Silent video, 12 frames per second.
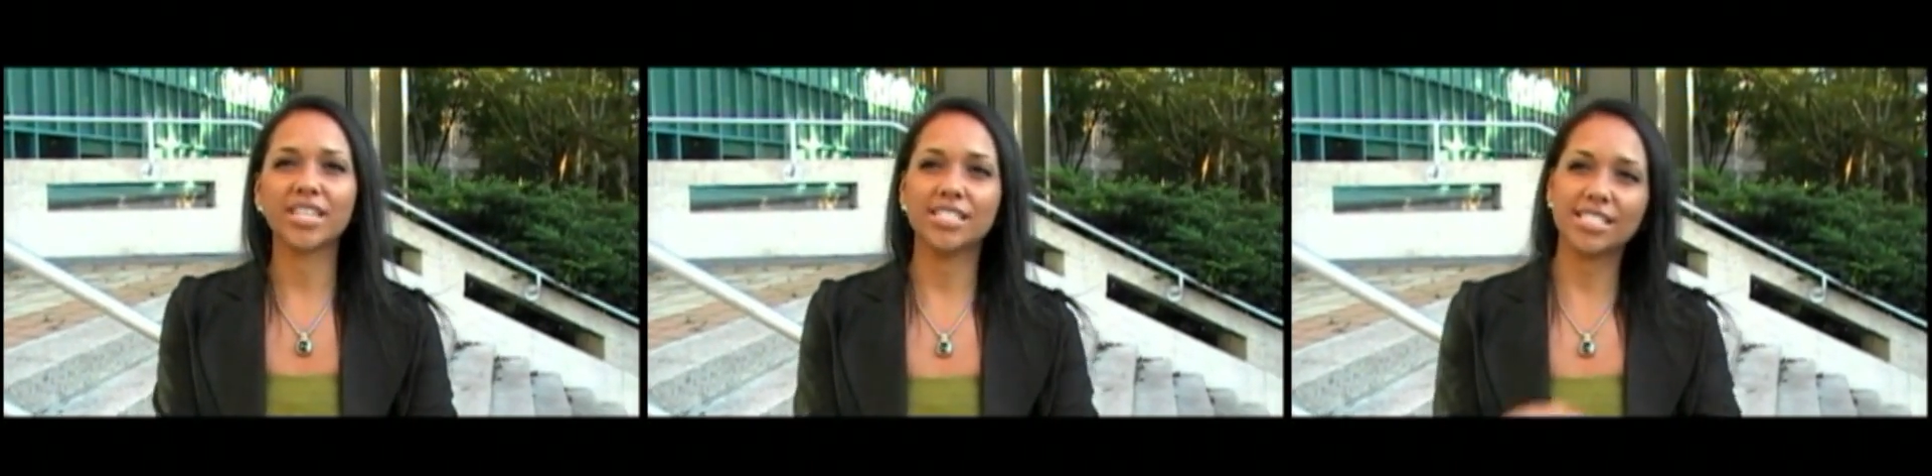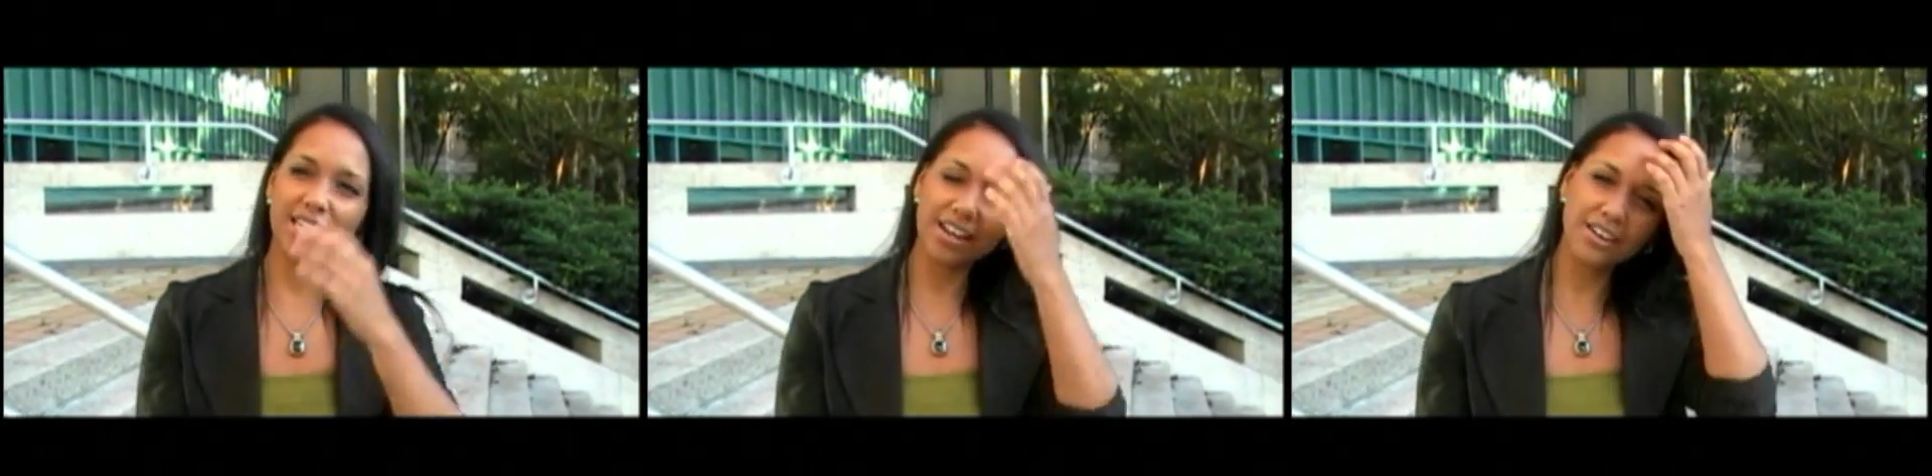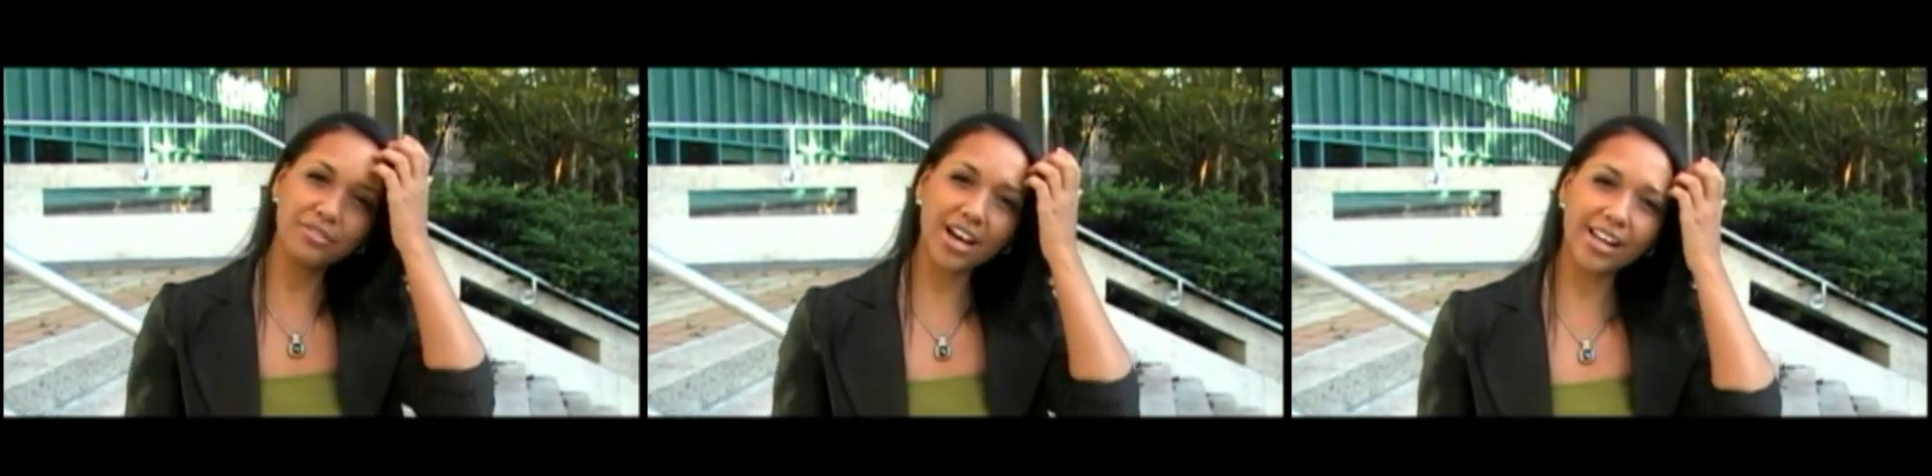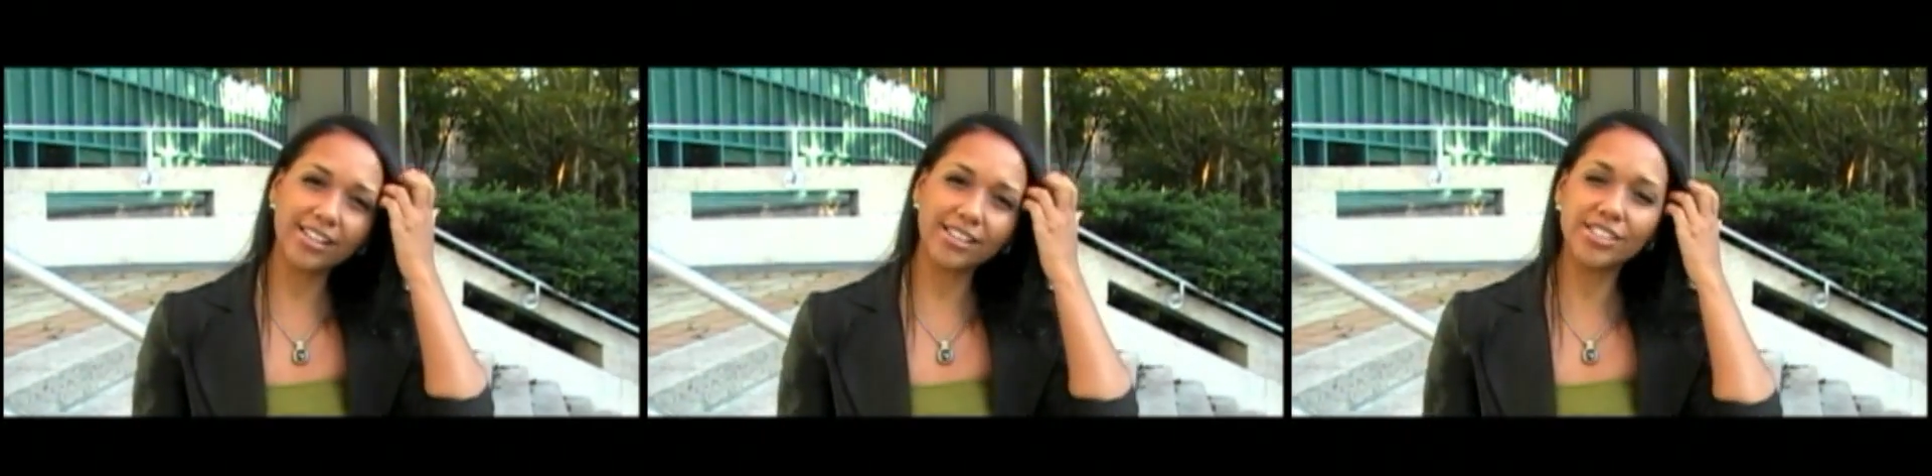instead of
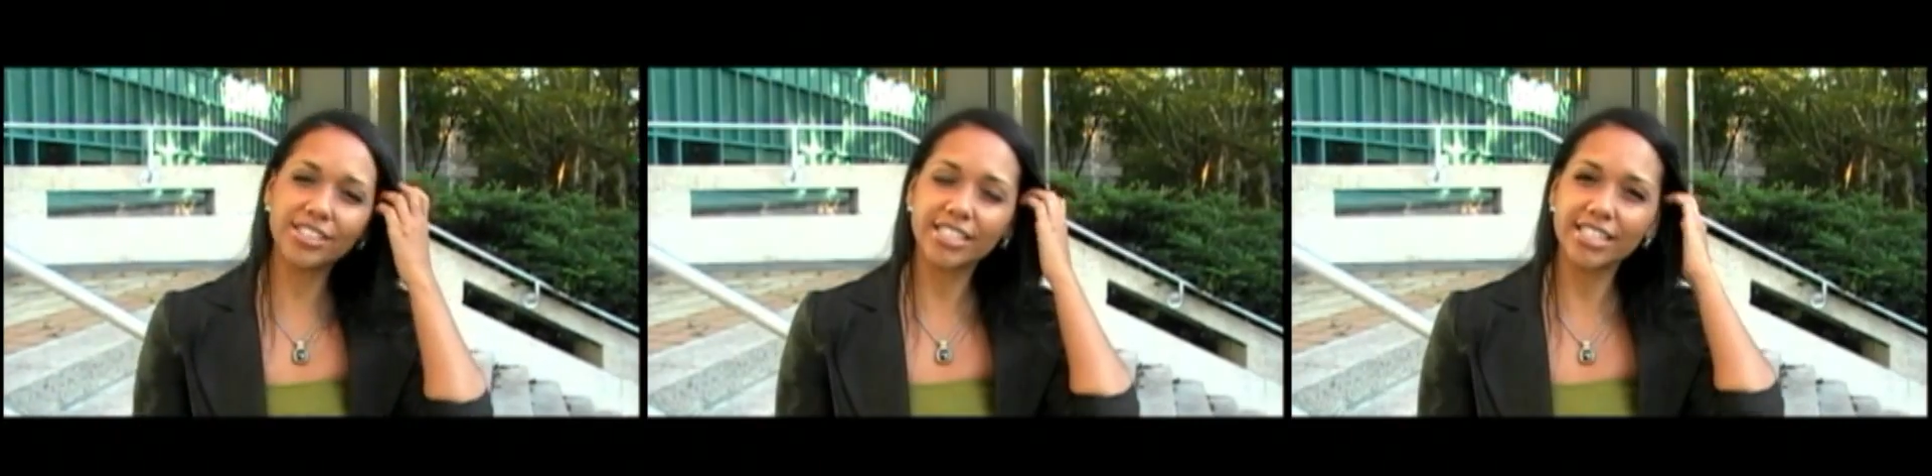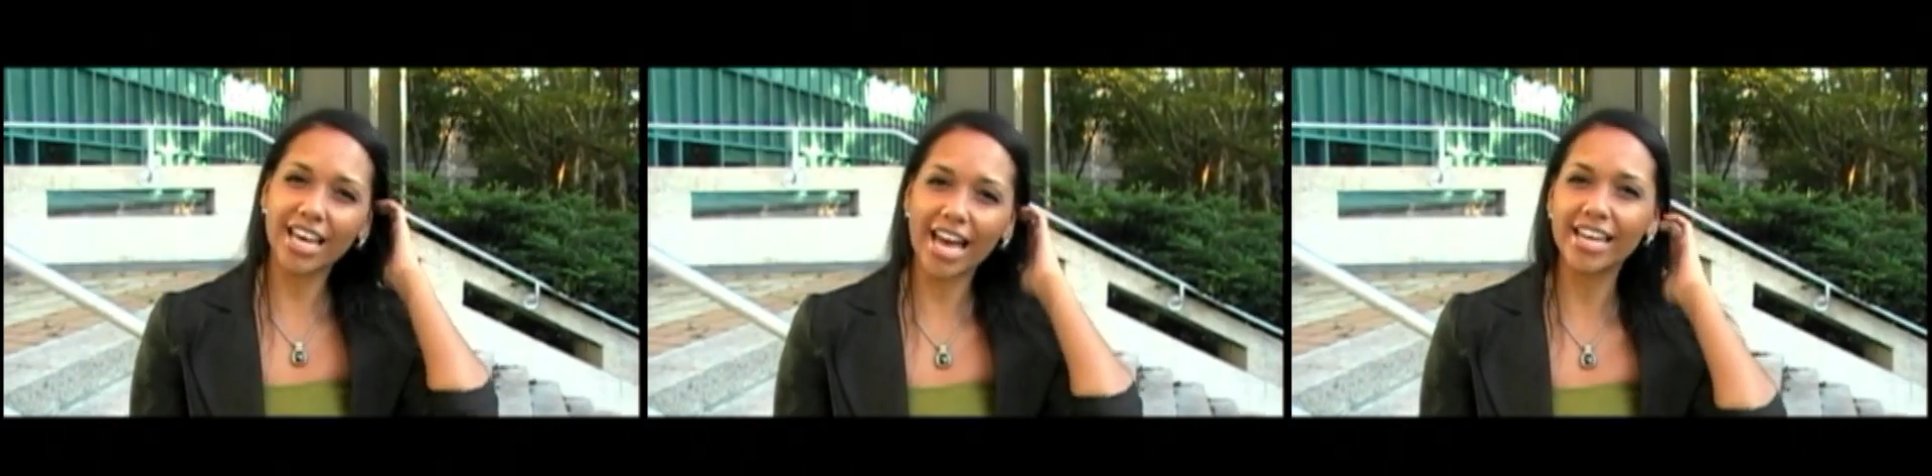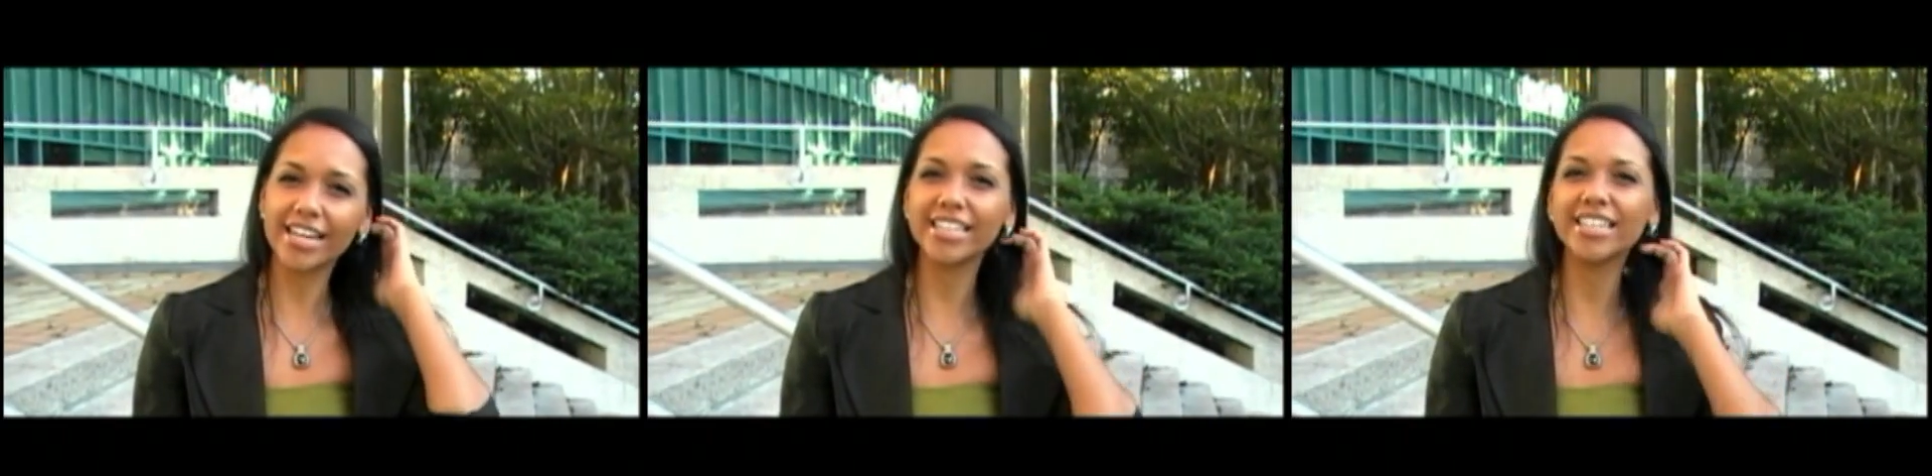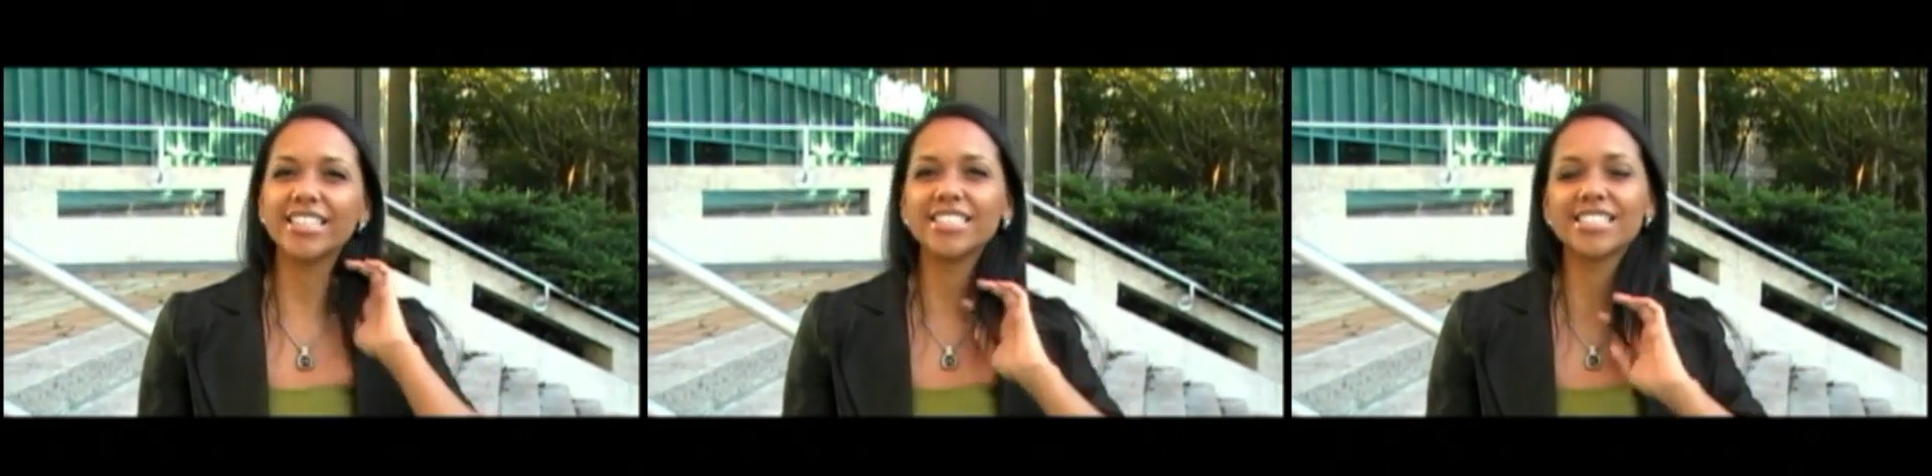kind of looking at it
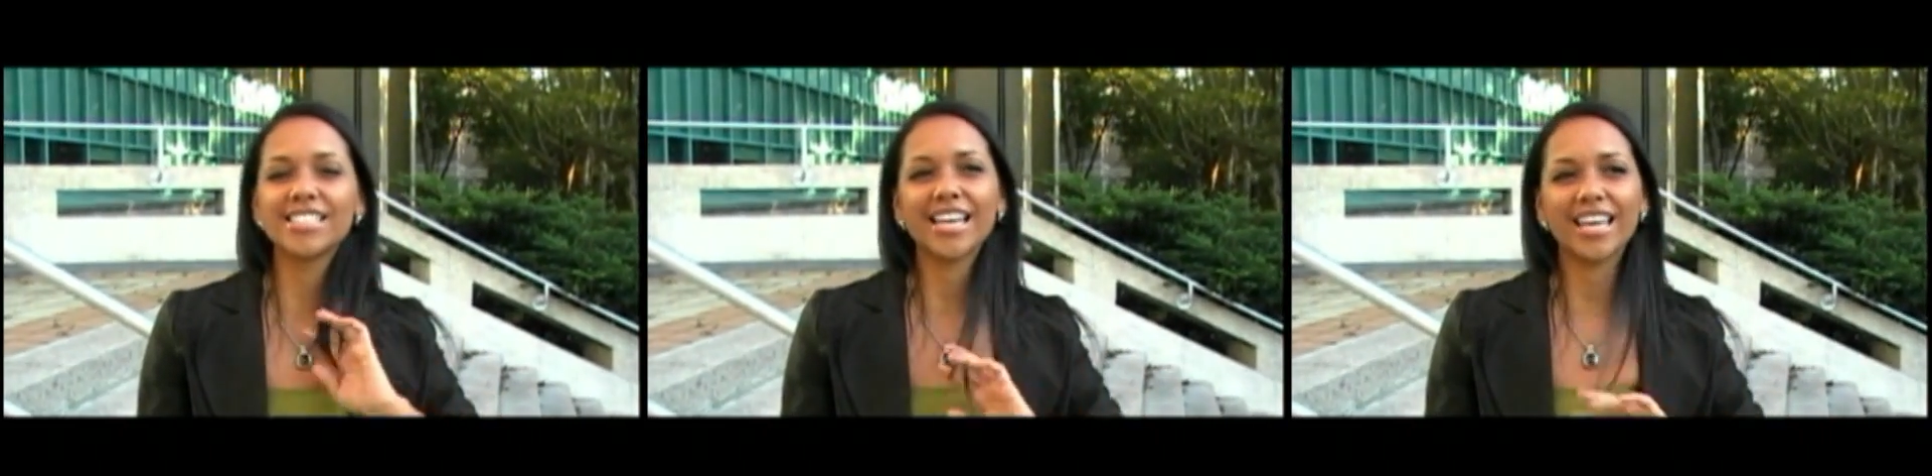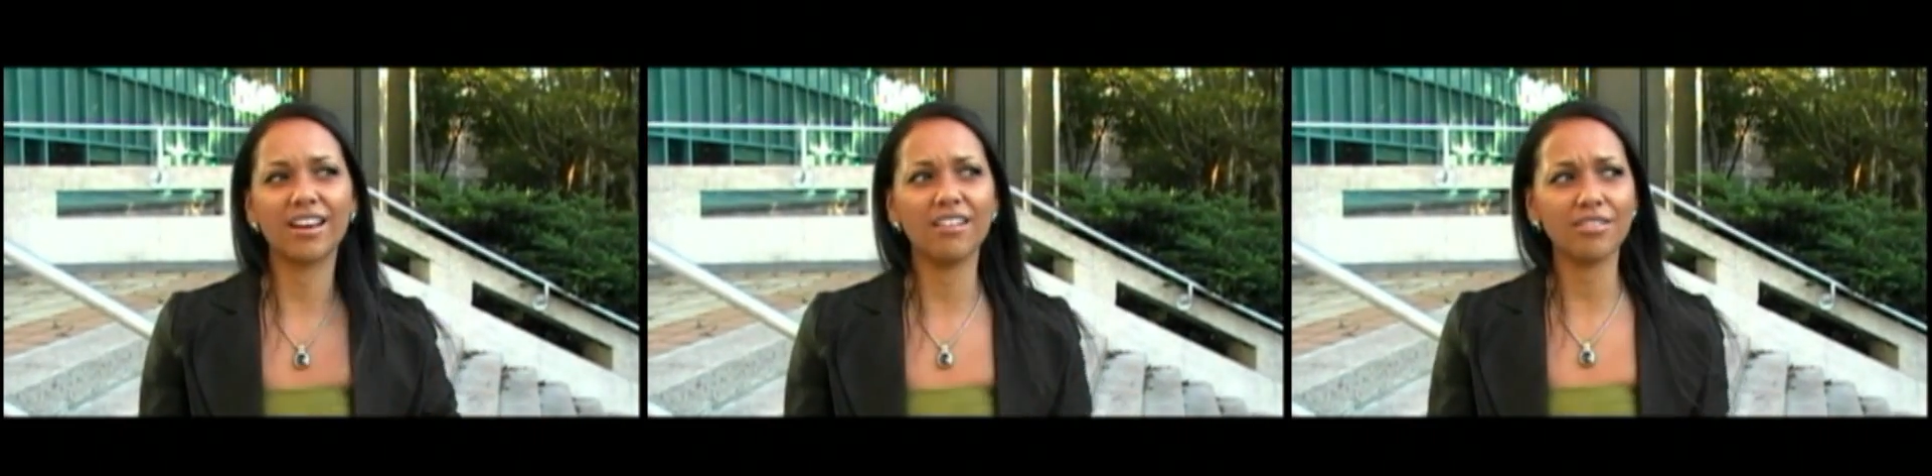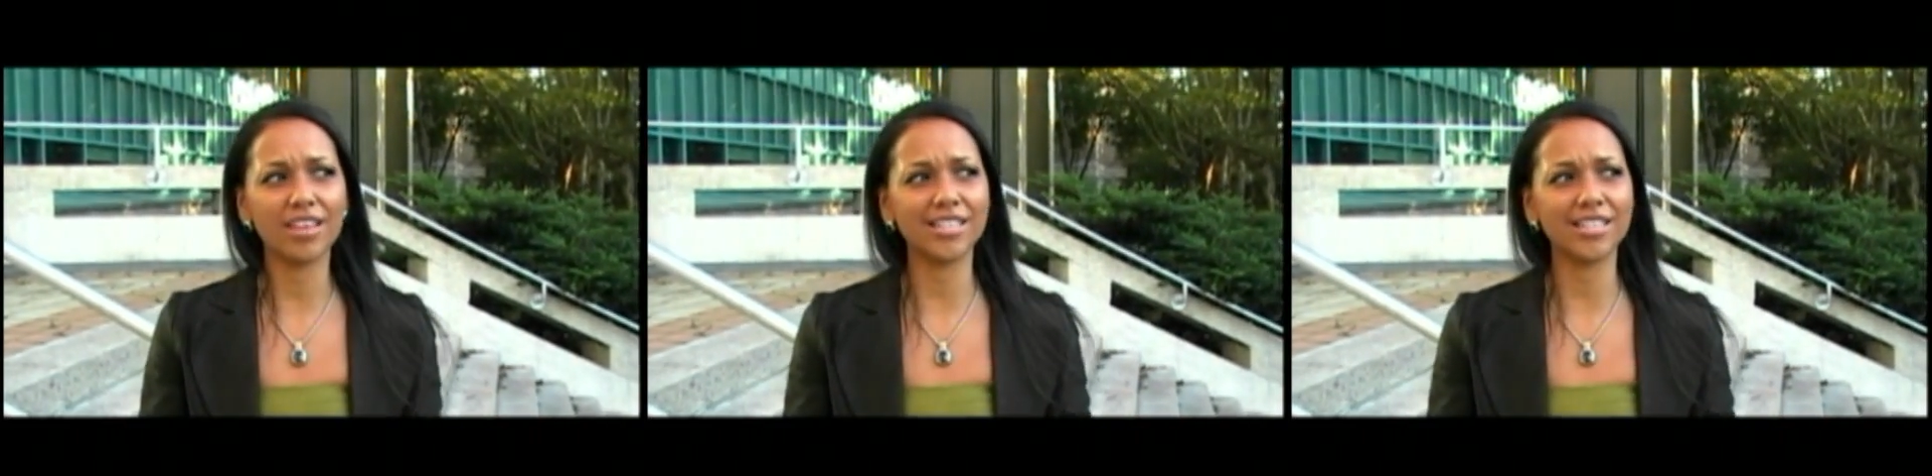and saying, oh,